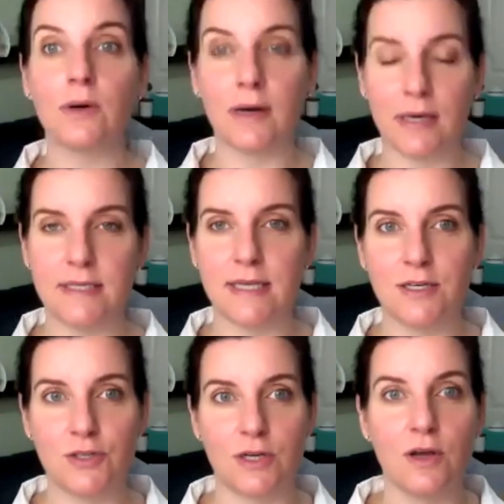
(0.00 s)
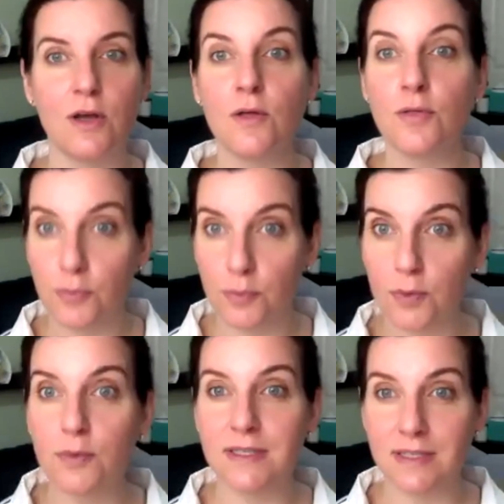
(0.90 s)
organization through
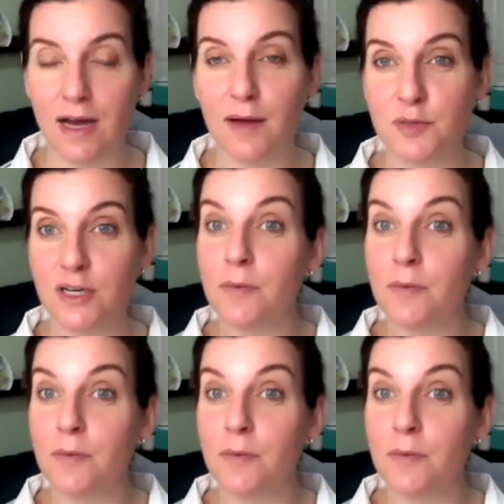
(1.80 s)
this adoption.